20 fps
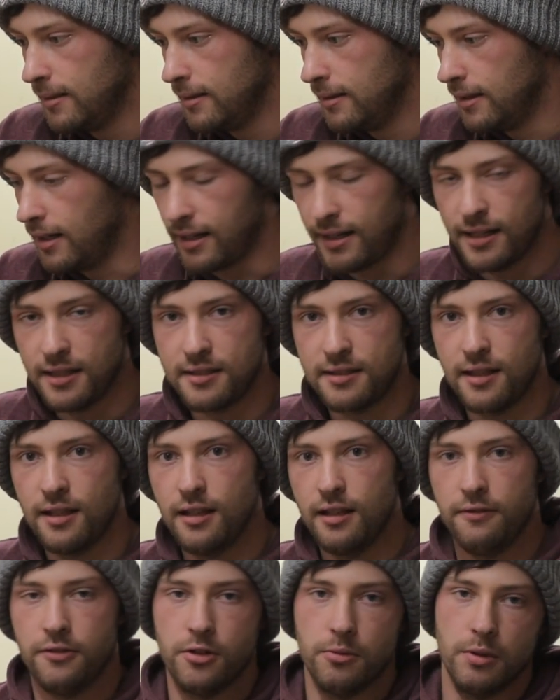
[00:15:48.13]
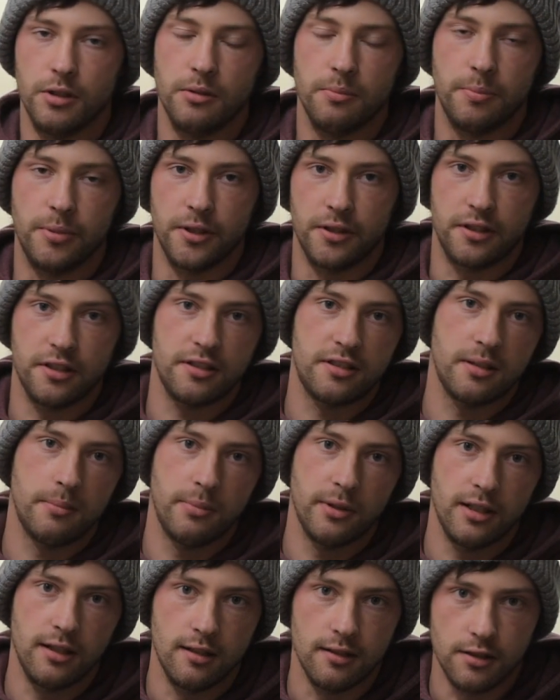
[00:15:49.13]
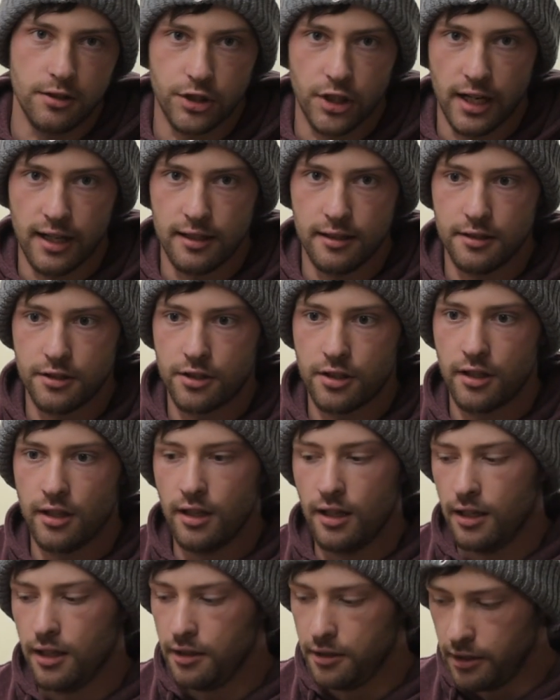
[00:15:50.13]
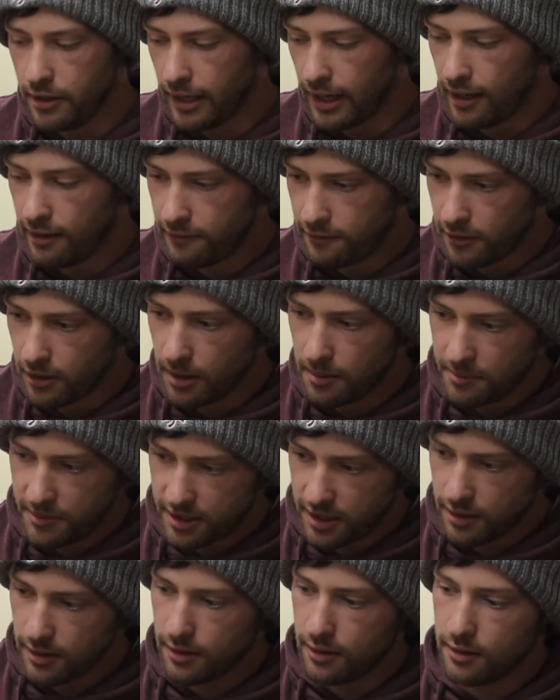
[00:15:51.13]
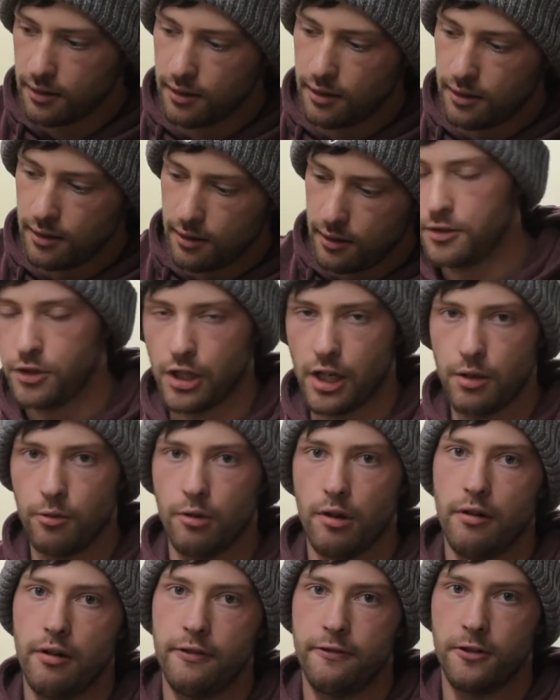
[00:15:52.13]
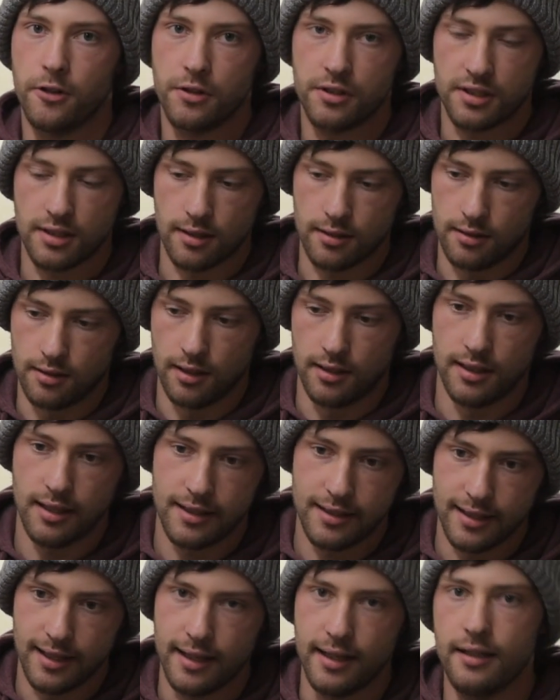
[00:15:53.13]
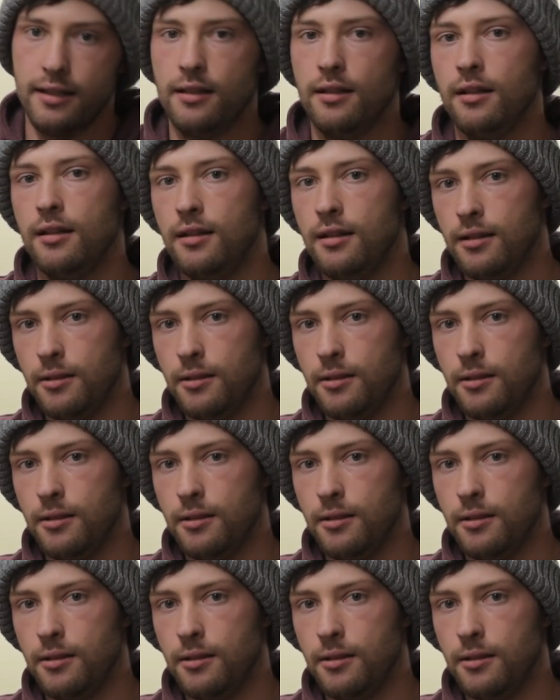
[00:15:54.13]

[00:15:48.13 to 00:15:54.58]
like I said, if you want to participate in the challenge, you have until January 1st, it's the deadline.